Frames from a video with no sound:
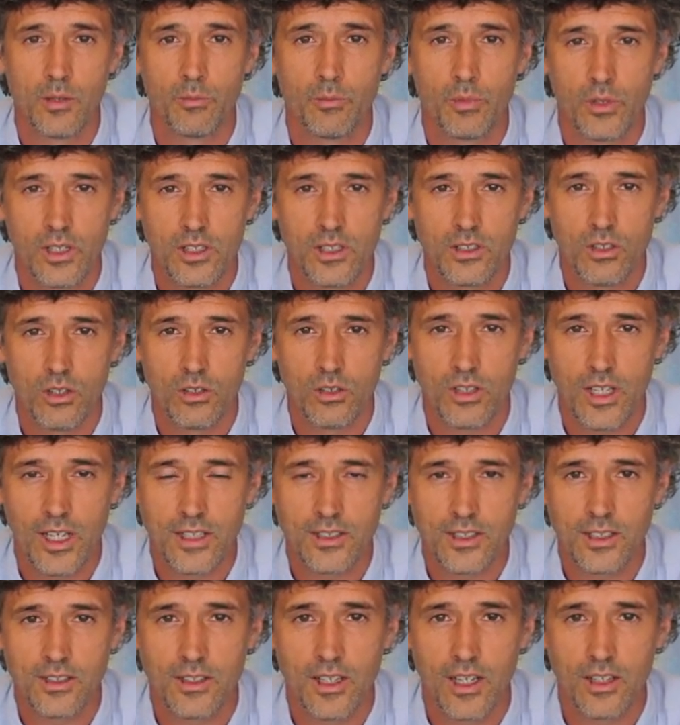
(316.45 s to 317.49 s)
Please don't
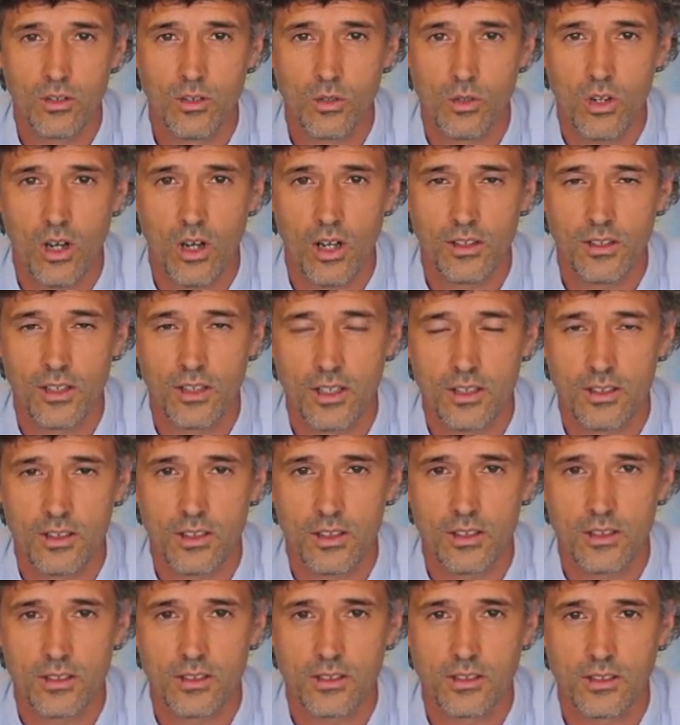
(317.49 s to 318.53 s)
hesitate to contact
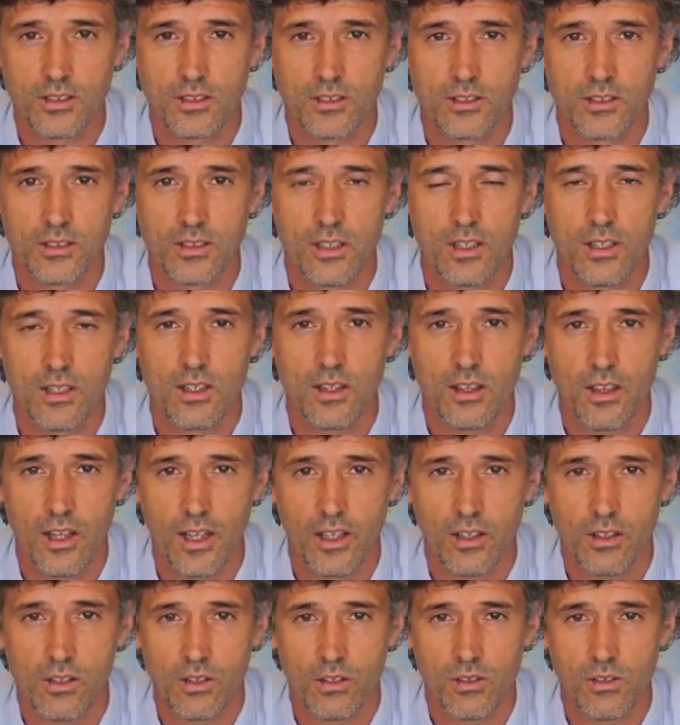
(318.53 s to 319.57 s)
us.
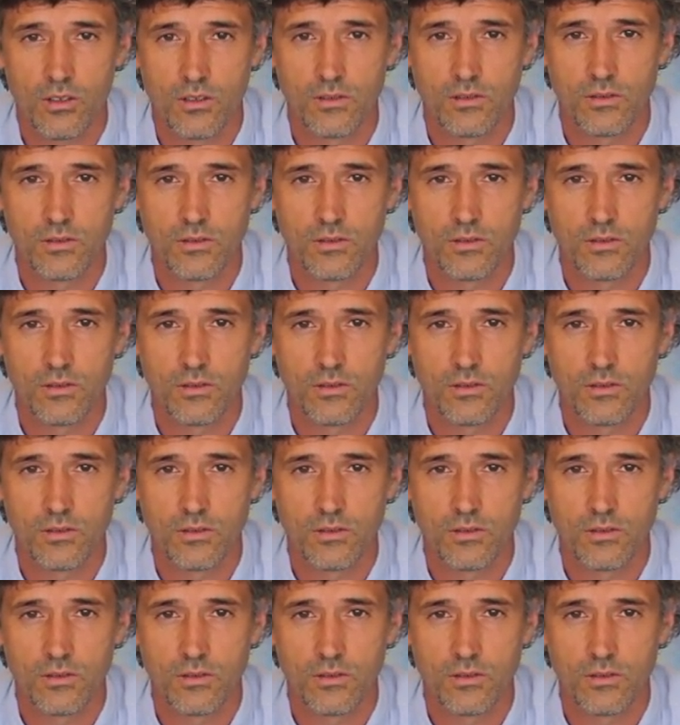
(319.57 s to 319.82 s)
Thank you.